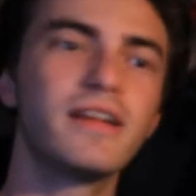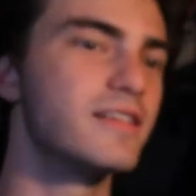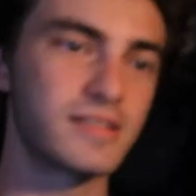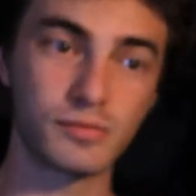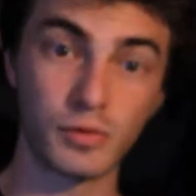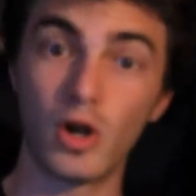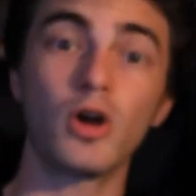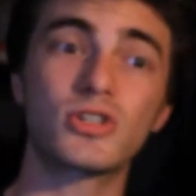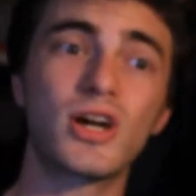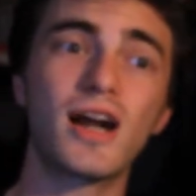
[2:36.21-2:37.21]
It is, we
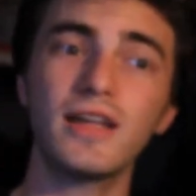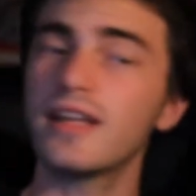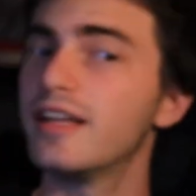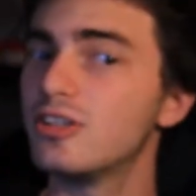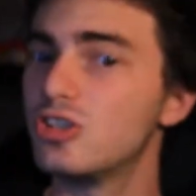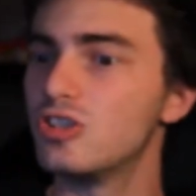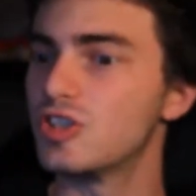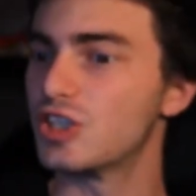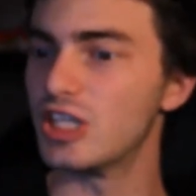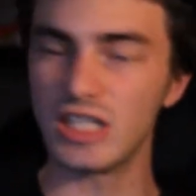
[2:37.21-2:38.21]
are trying, it's
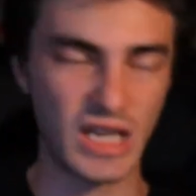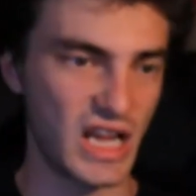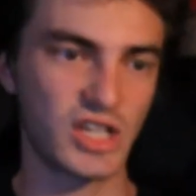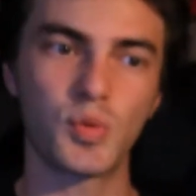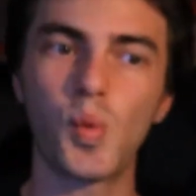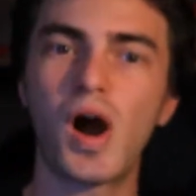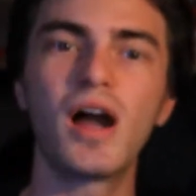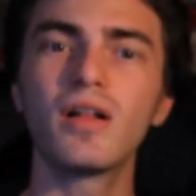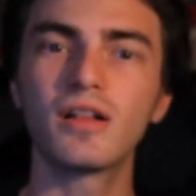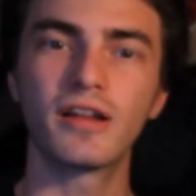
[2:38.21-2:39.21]
just it takes a
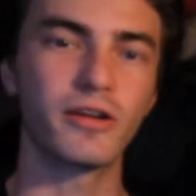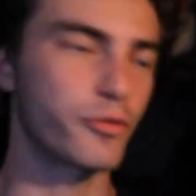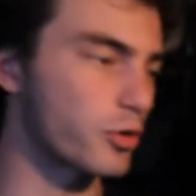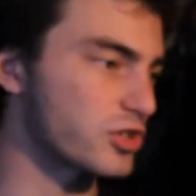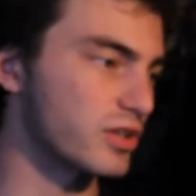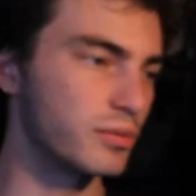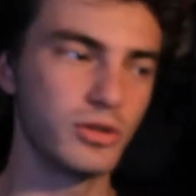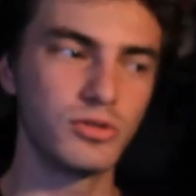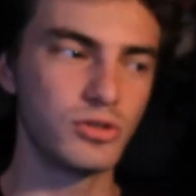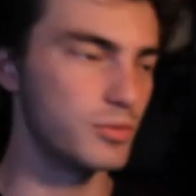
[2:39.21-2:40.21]
while, and unfortunately
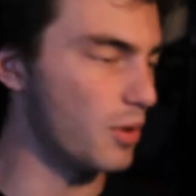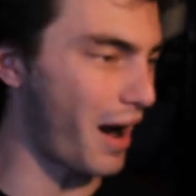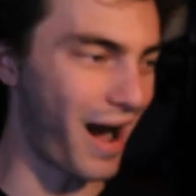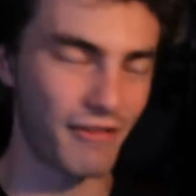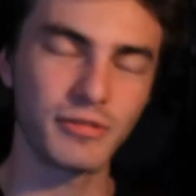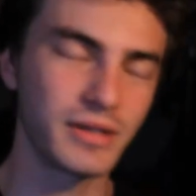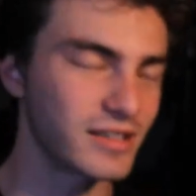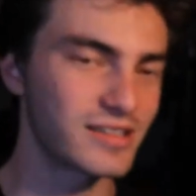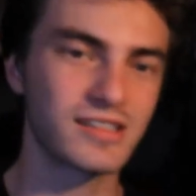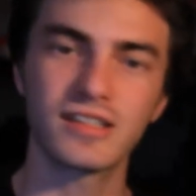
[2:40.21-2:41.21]
with YouTube you have to be
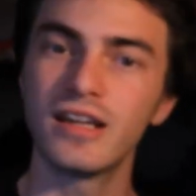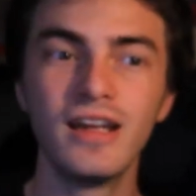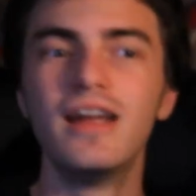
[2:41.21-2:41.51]
consistent,